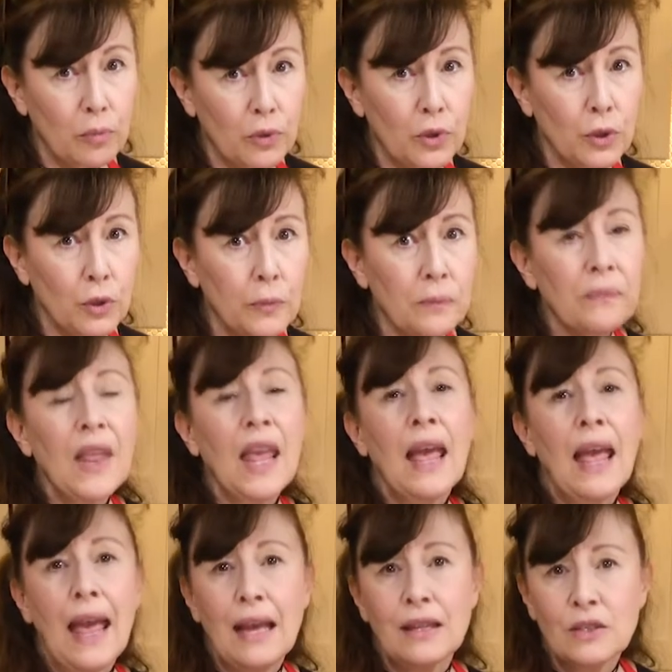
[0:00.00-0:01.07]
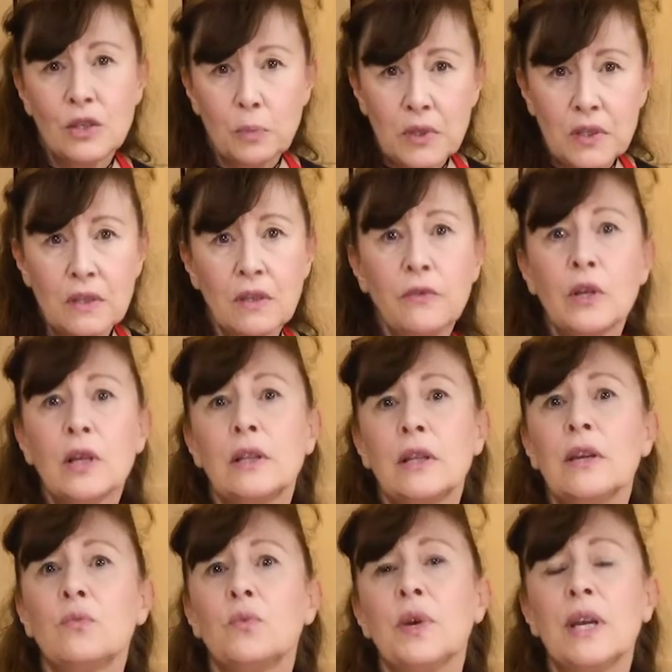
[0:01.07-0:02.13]
Brew and
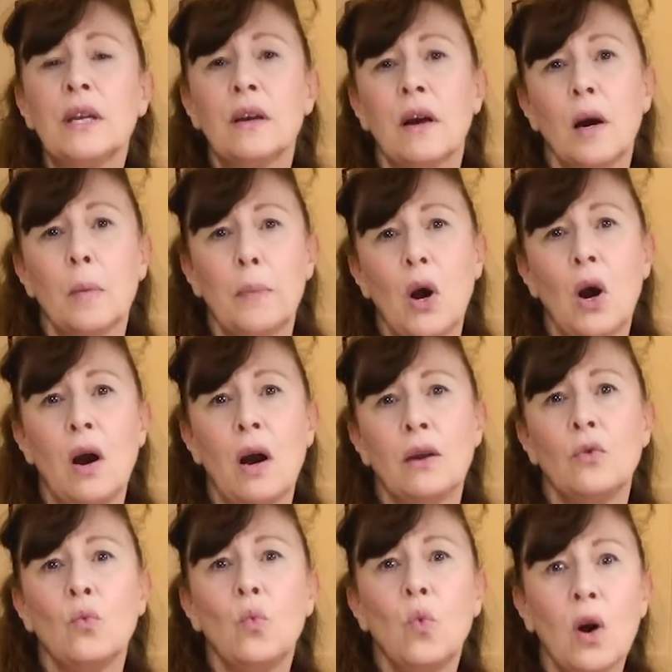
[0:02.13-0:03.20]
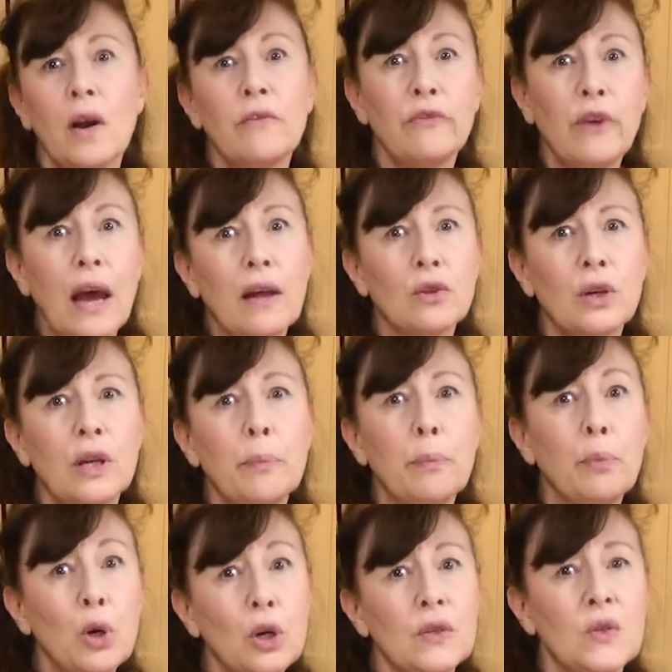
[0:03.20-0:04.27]
specifically read up on what Valerie
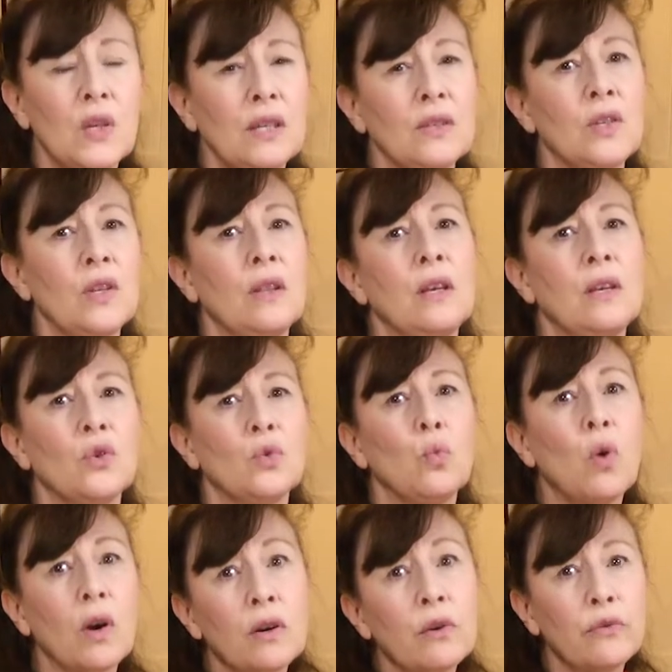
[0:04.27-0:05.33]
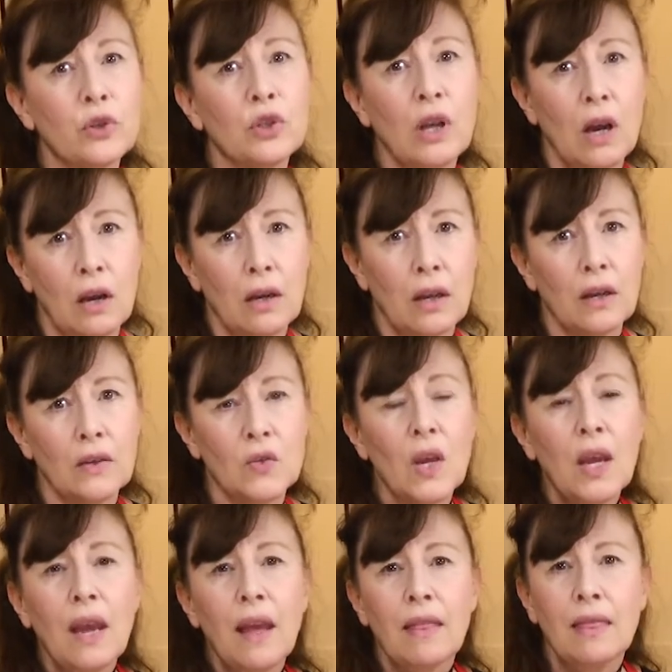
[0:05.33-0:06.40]
puts into these wonderful tonics
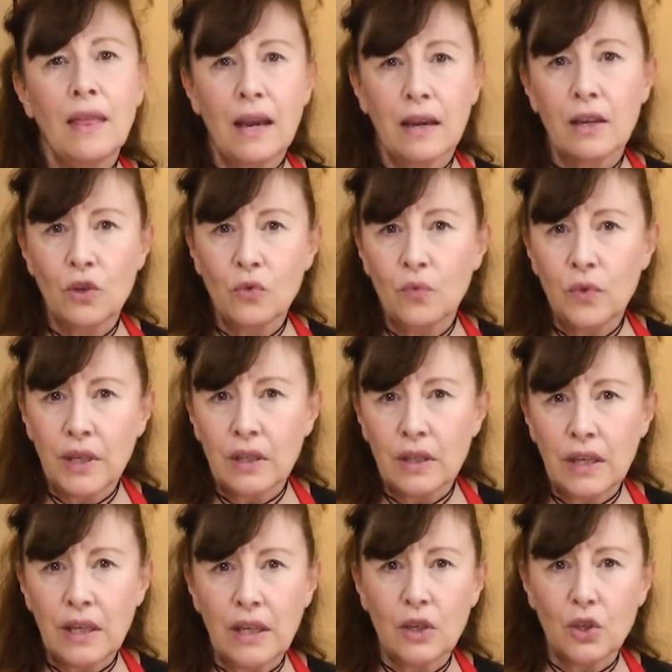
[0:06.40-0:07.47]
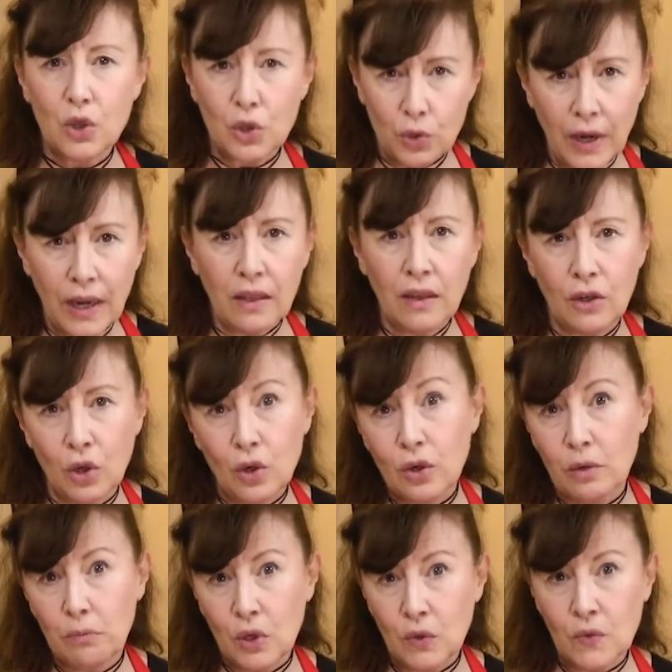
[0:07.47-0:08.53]
that can really strengthen your
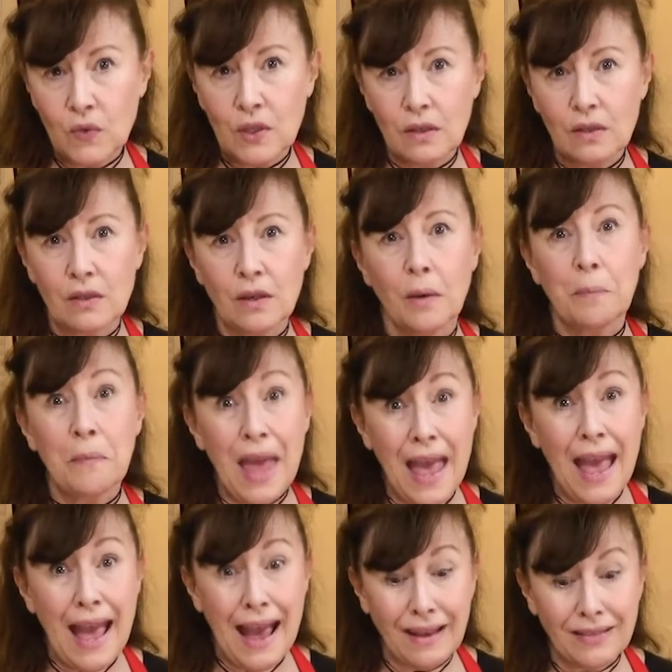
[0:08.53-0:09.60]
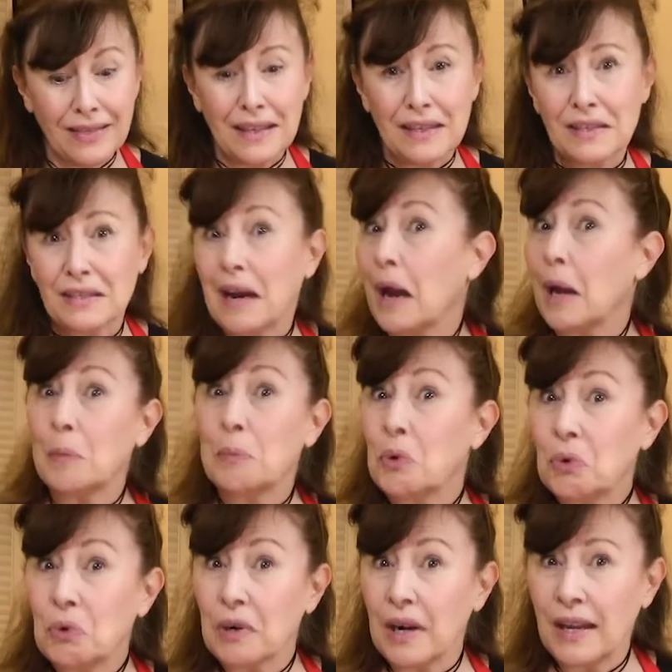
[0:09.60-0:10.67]
immune system at this time
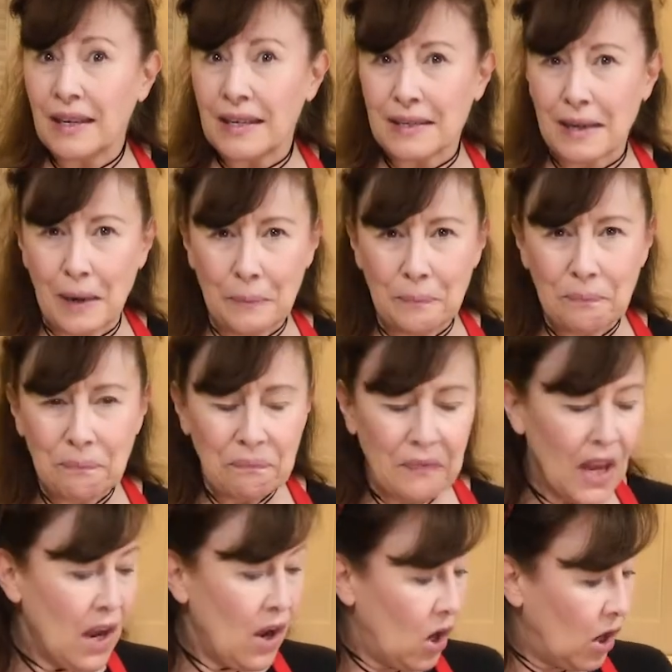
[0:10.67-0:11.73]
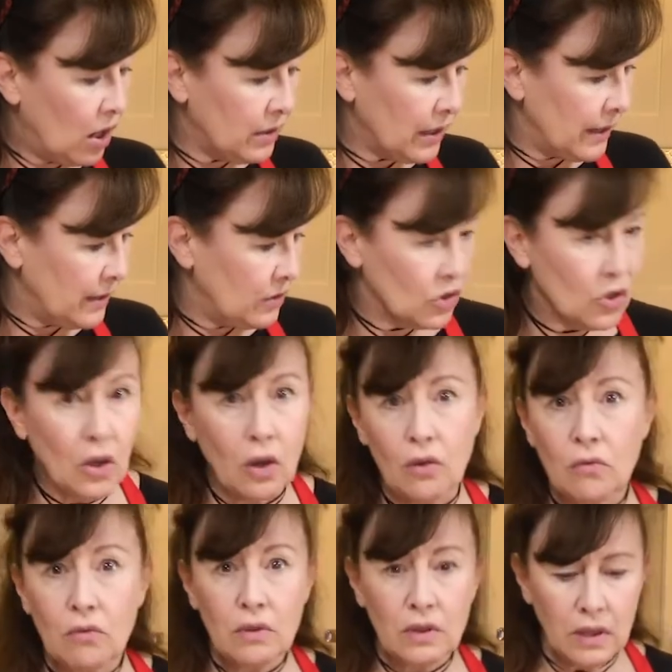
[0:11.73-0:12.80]
or any time. All right,
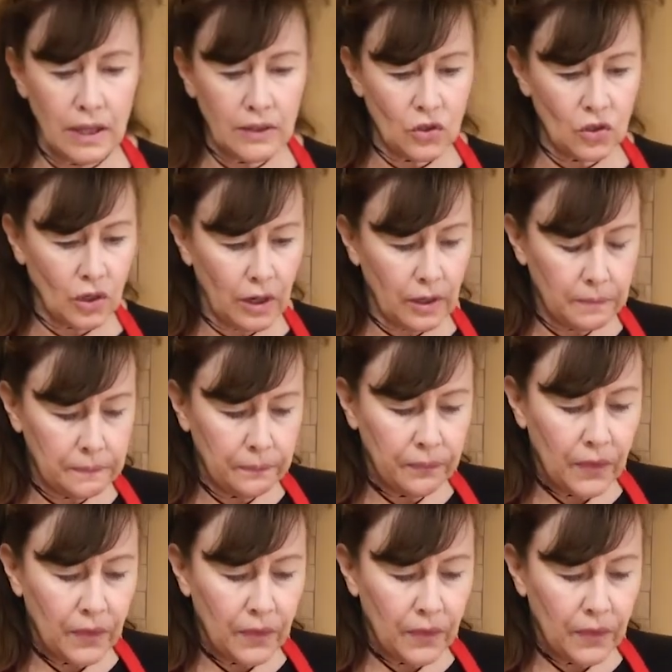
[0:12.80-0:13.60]
so let's start.